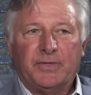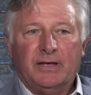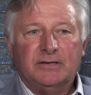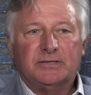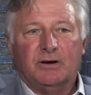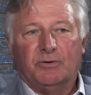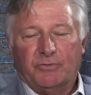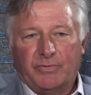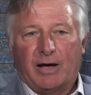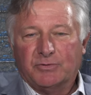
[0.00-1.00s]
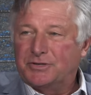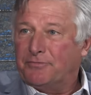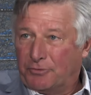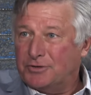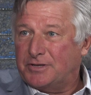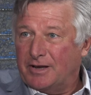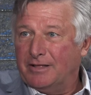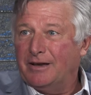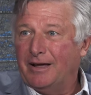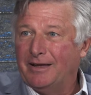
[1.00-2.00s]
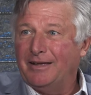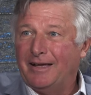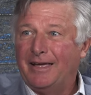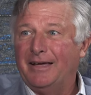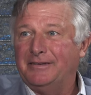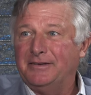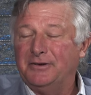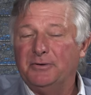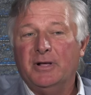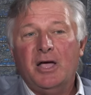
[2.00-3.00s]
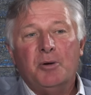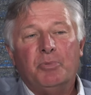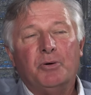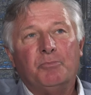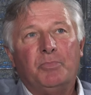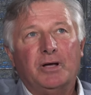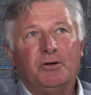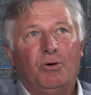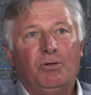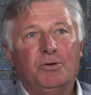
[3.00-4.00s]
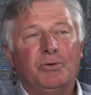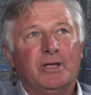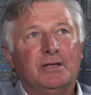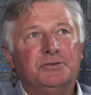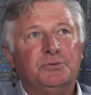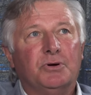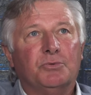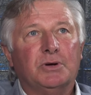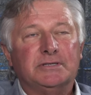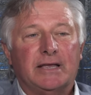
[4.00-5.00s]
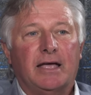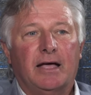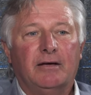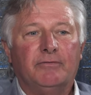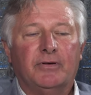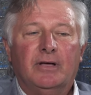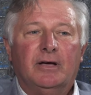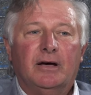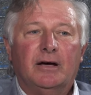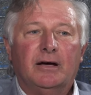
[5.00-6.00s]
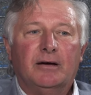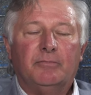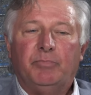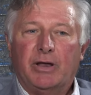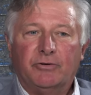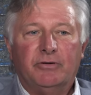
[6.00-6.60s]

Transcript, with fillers: Mm -hmm. So that was the first thing that I, I had to do. Mm -hmm. But my goal going into it was to have uh, better